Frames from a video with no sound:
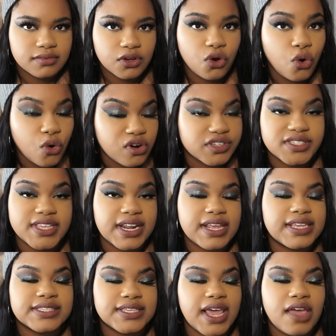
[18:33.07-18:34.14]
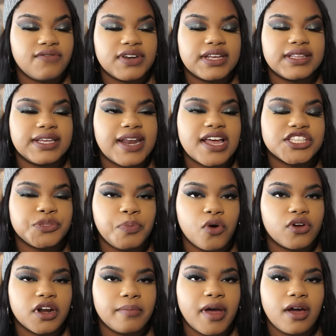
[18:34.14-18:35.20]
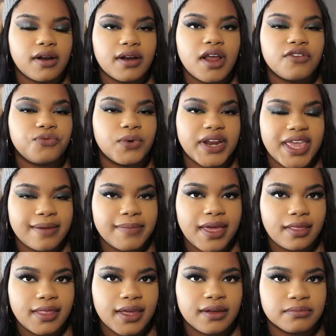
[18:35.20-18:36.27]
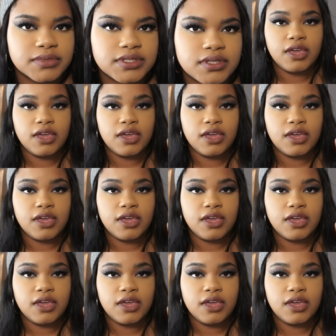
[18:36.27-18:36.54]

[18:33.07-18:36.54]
course that is evidently not spoken about enough with MLMs.